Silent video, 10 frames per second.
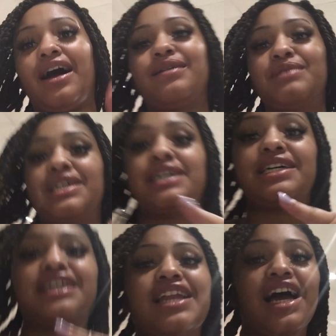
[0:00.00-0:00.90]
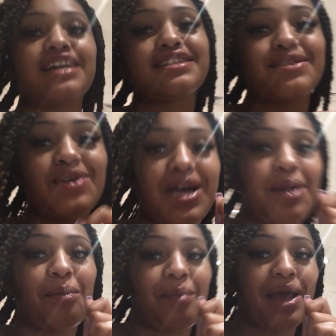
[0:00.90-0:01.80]
I'm done. I still got
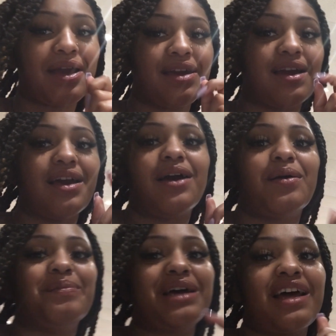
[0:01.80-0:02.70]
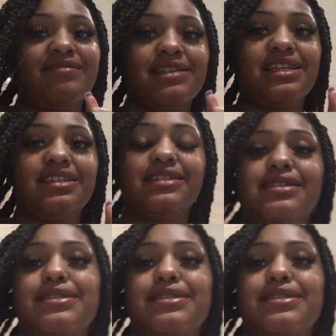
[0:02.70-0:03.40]
to pay. But after this,